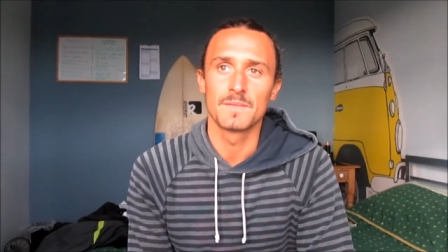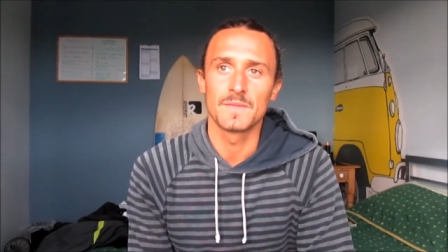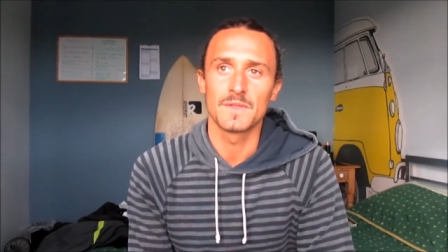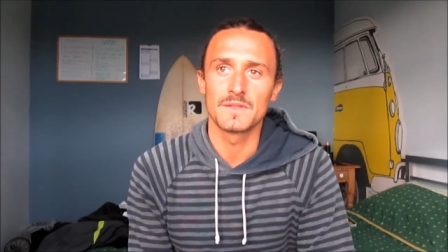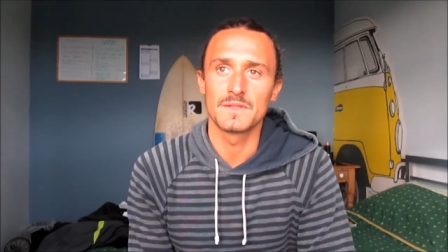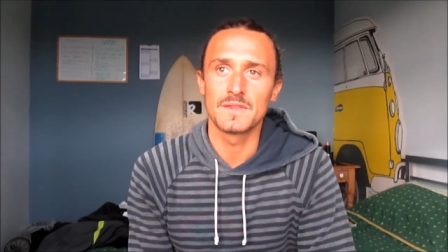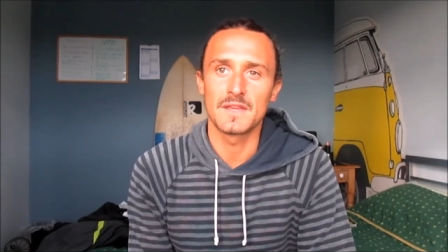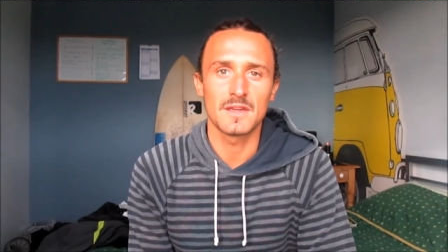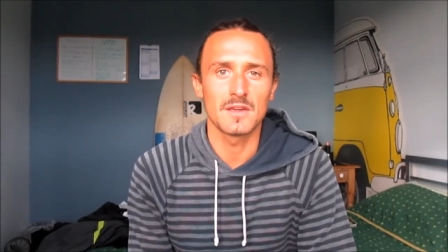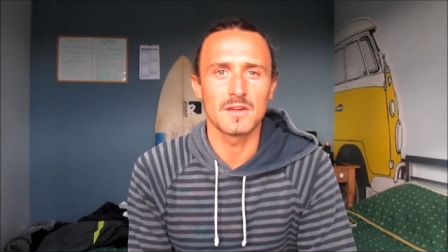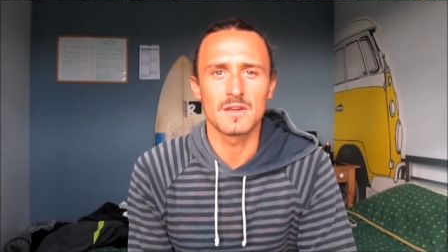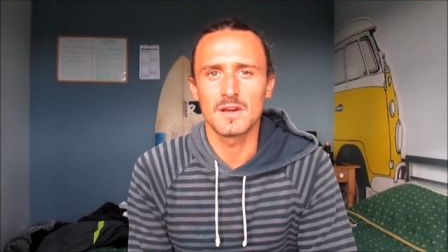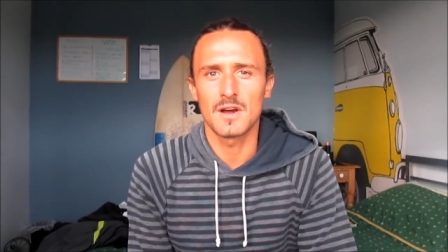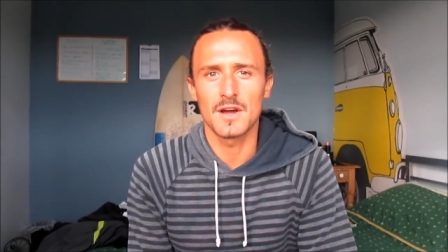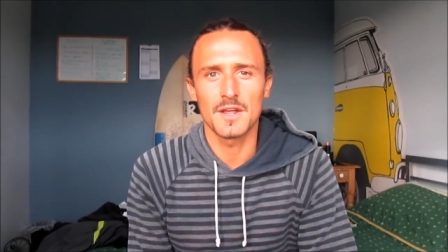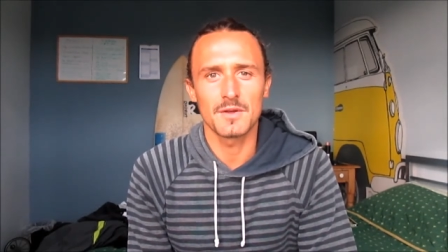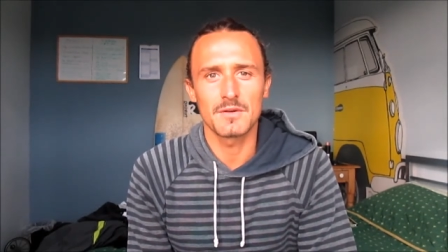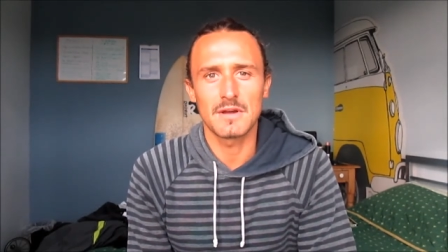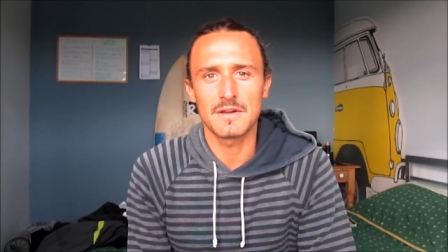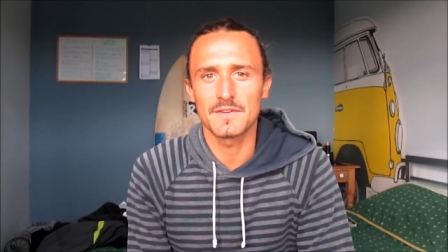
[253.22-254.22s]

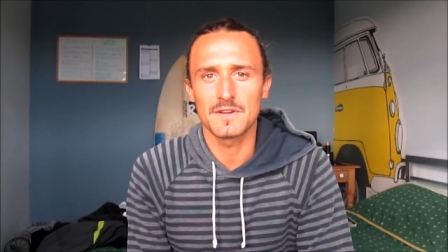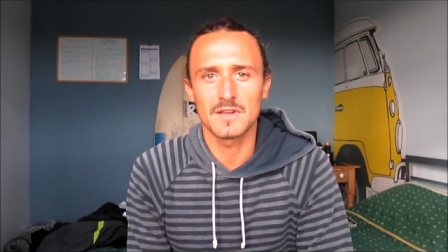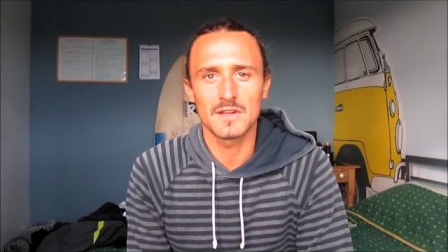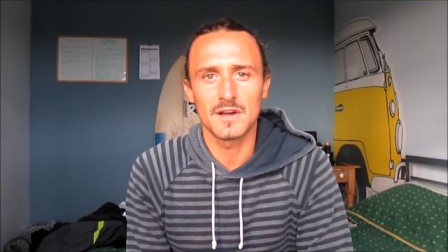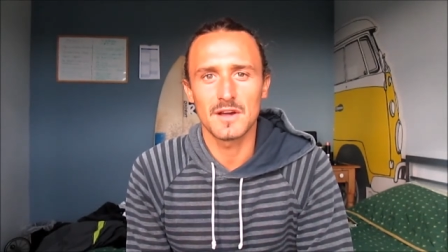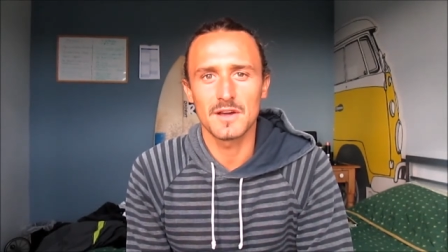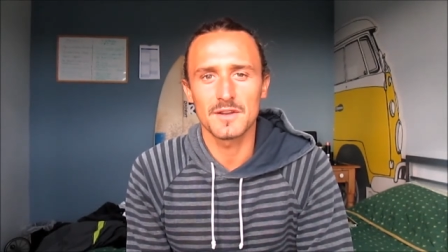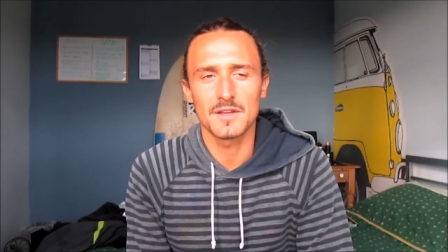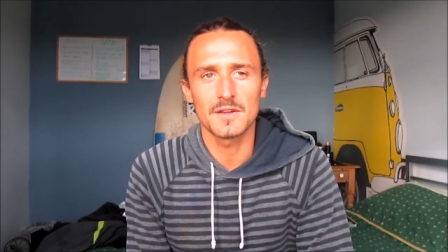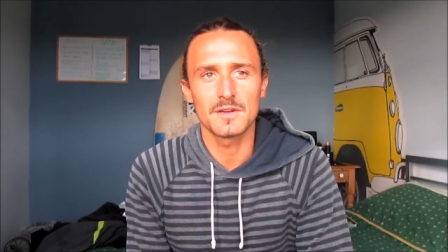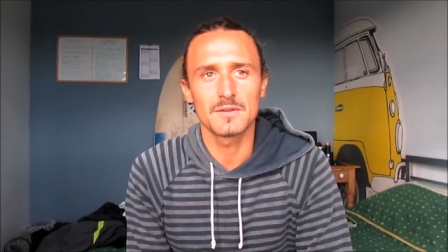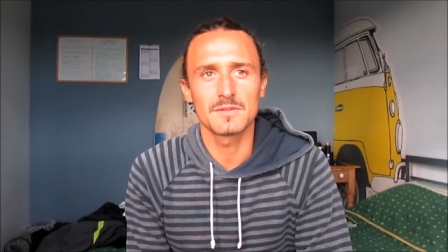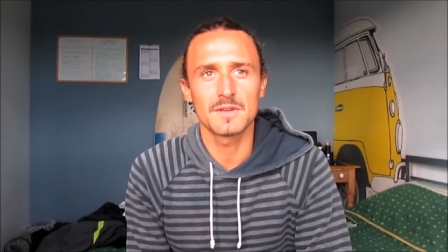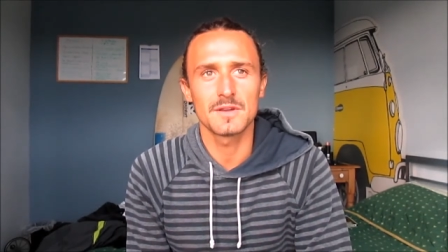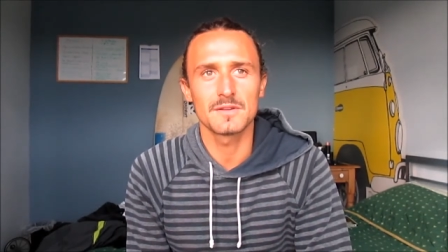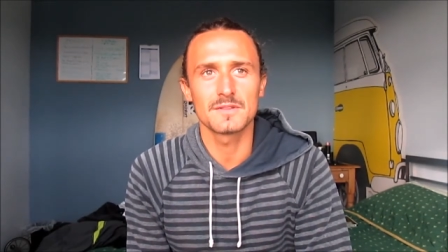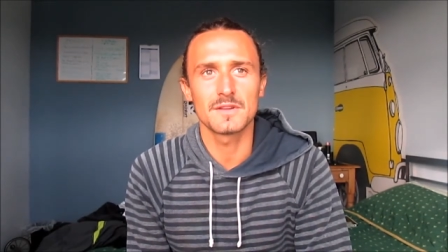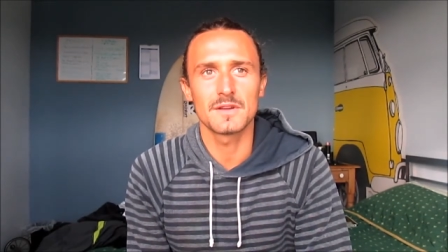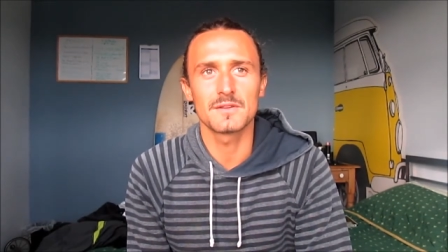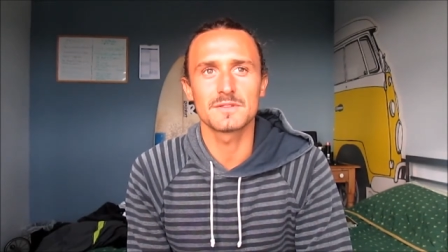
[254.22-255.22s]
Nicocado Avocado,
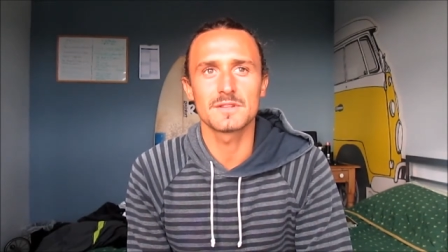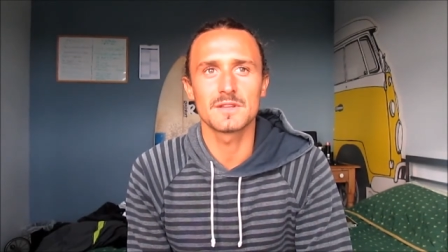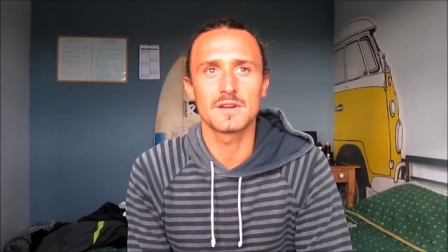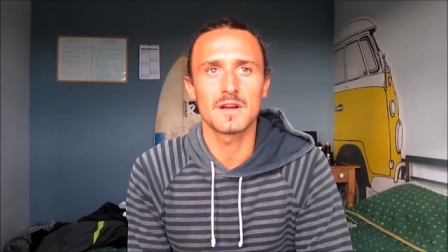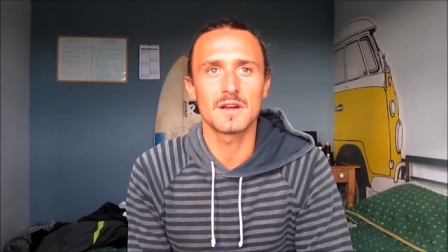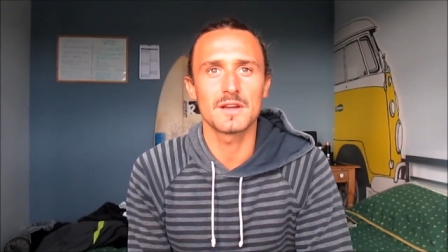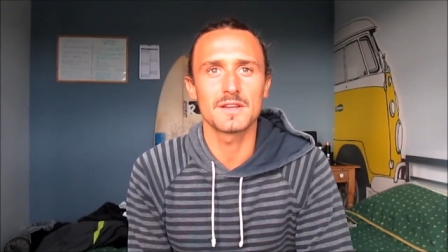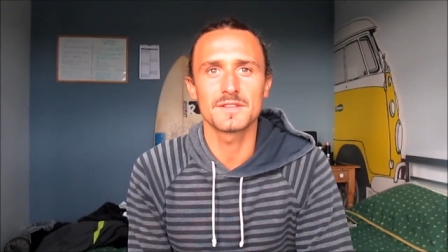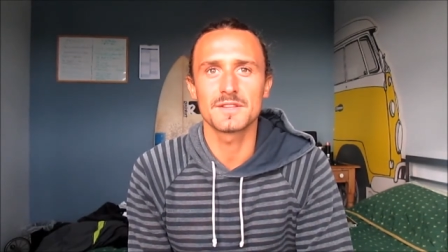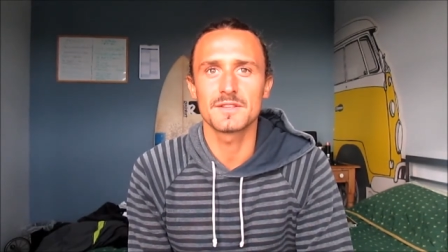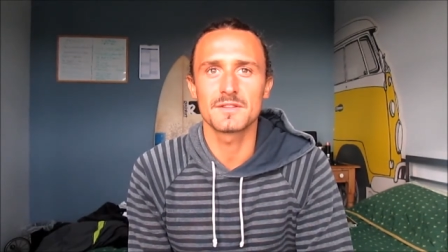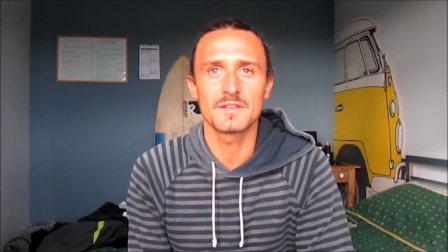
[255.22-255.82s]
th those guys,